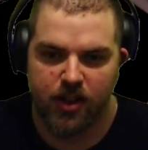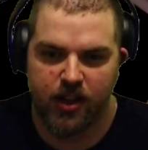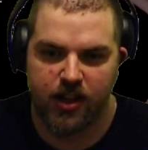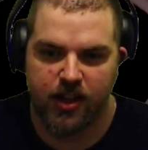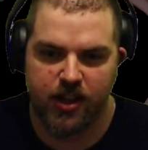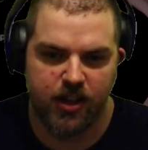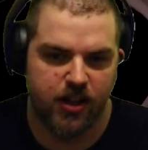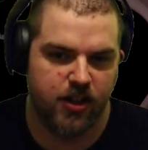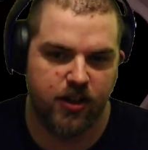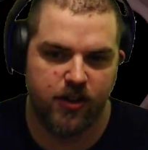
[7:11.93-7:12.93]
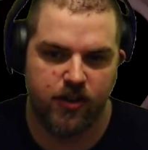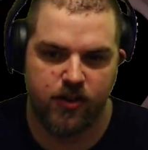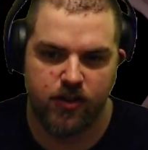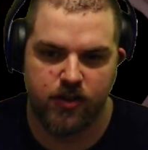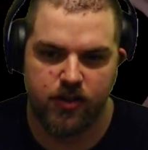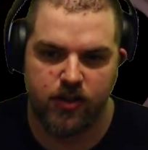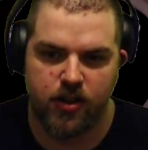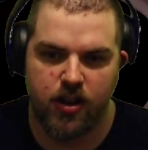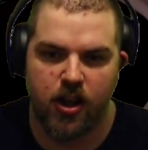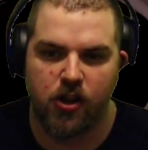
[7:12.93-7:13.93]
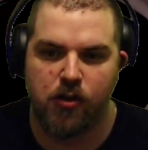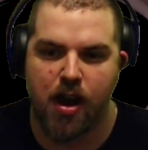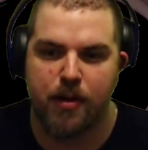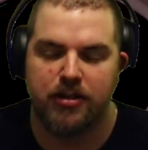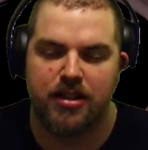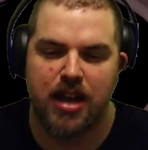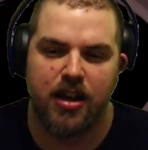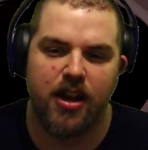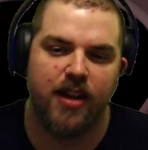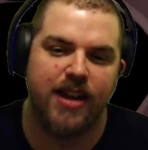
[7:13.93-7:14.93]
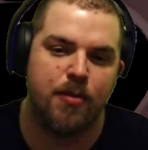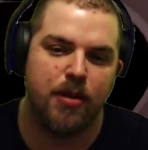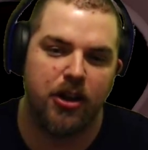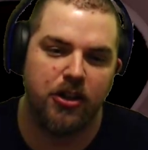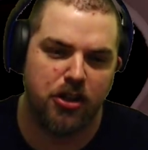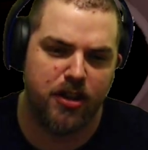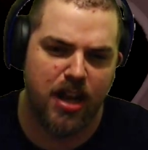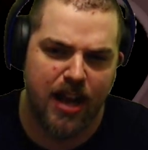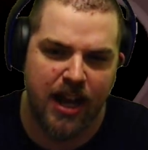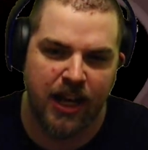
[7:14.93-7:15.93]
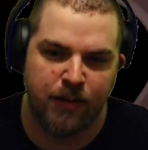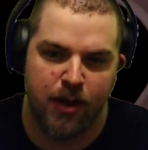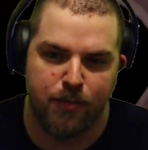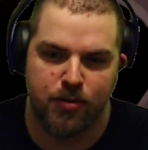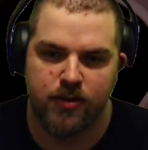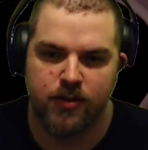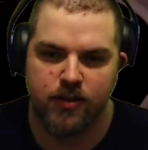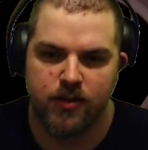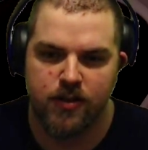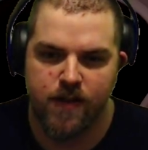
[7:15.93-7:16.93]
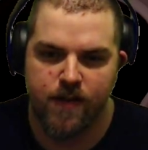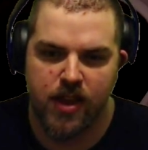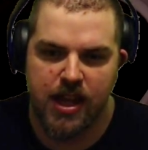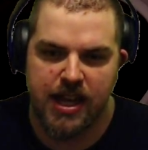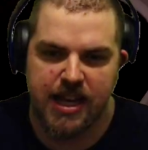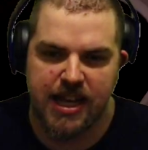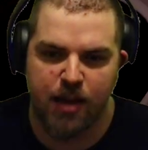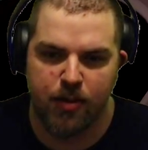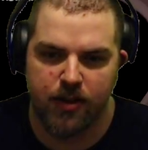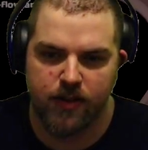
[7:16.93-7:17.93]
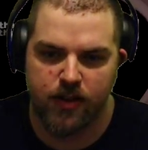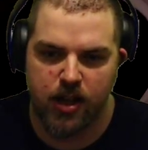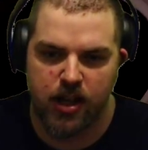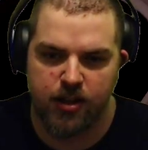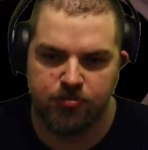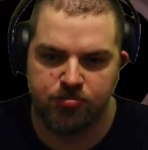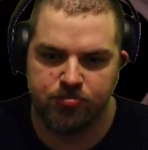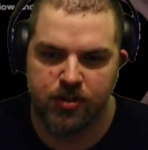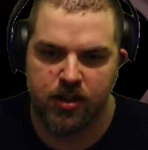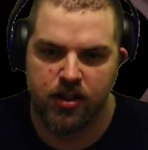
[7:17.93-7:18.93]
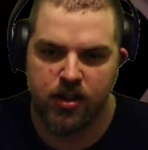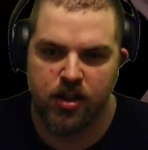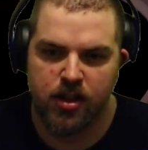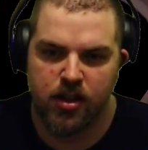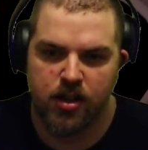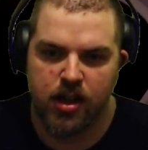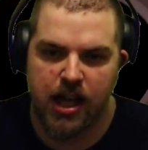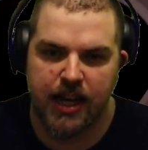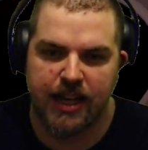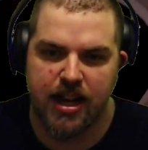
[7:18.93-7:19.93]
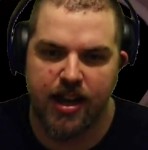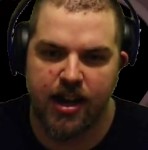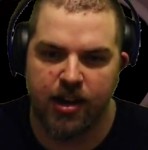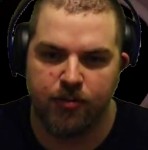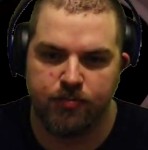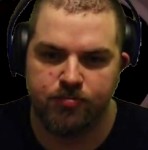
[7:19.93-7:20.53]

uh oh crap, I used to oh damn it, You all titanium up. Damn it. Um I need titanium.